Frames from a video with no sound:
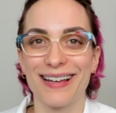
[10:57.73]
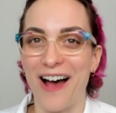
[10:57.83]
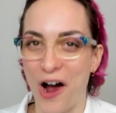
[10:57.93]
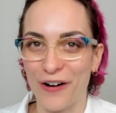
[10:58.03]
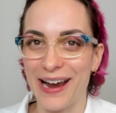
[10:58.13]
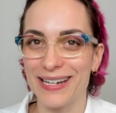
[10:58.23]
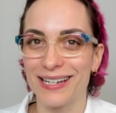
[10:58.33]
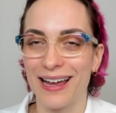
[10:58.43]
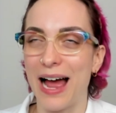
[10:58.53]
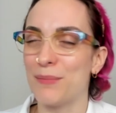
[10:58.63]
All right,
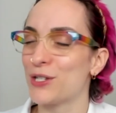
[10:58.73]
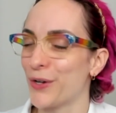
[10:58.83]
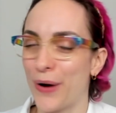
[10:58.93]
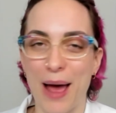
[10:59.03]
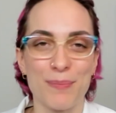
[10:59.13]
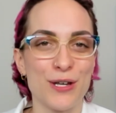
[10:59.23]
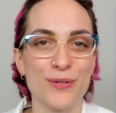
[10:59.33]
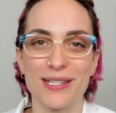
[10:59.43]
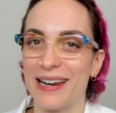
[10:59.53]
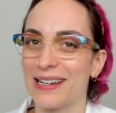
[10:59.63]
I'm so happy you
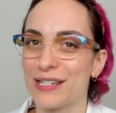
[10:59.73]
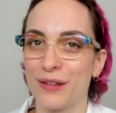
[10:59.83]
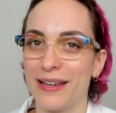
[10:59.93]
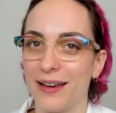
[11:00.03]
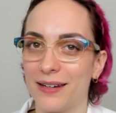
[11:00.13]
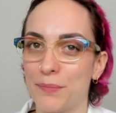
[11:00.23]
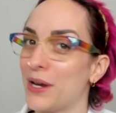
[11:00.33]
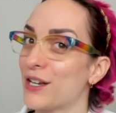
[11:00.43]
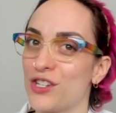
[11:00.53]
stayed until the end because